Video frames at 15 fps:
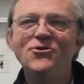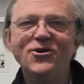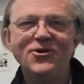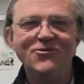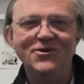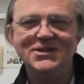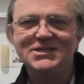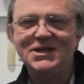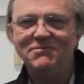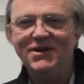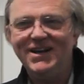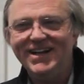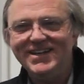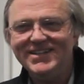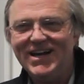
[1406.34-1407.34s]
were once
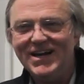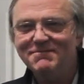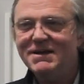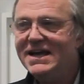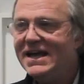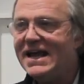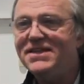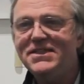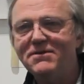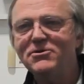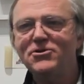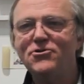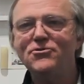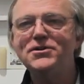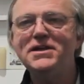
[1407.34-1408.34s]
upon a time, and they
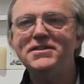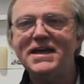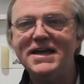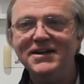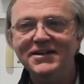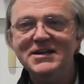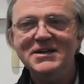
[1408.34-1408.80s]
were corny then,